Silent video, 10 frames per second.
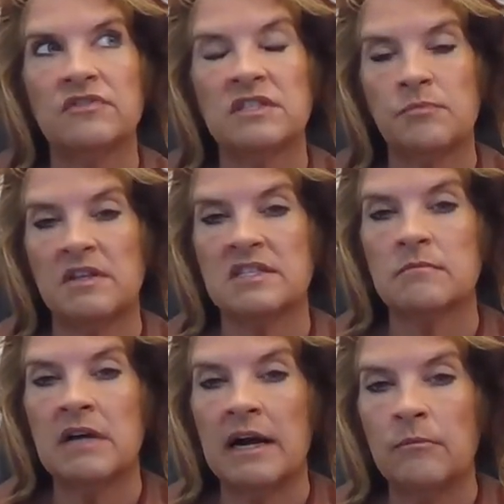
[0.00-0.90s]
spent
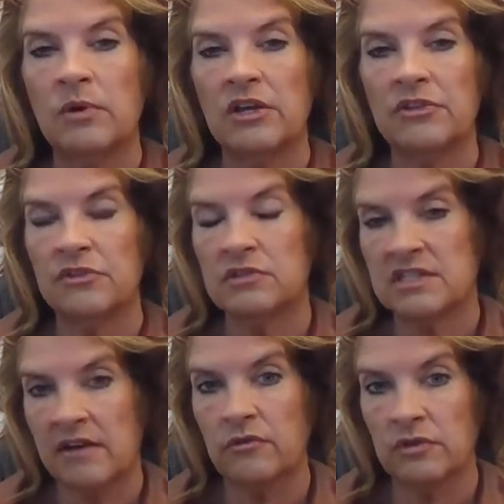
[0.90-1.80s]
some time with
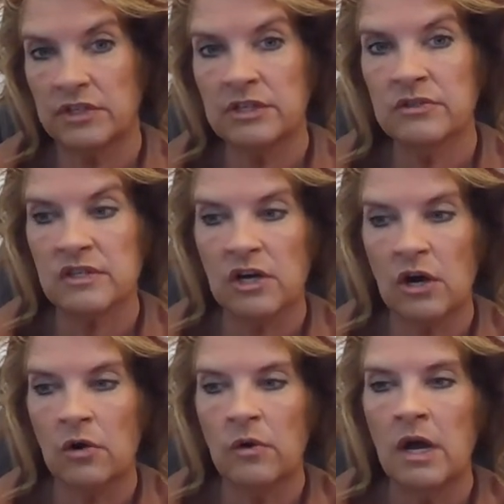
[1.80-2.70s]
several years
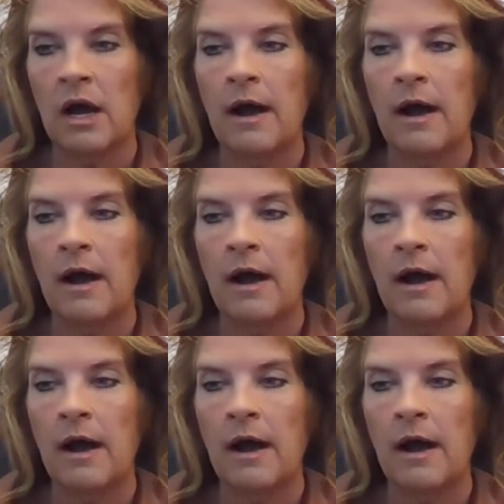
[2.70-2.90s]
ago